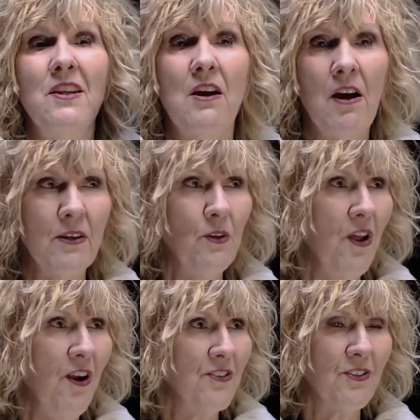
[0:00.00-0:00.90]
the Econo
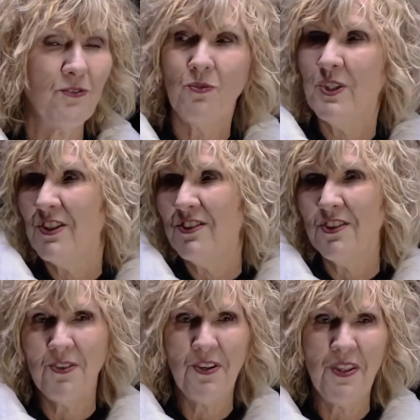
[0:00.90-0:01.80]
Lodge, which is
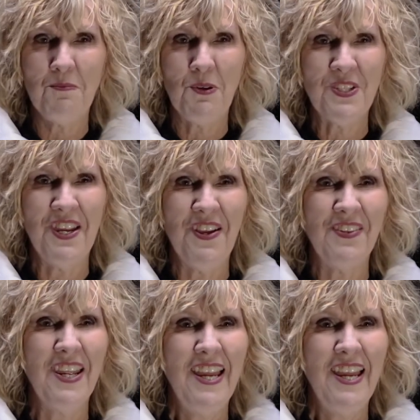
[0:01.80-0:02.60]
still there, that motel,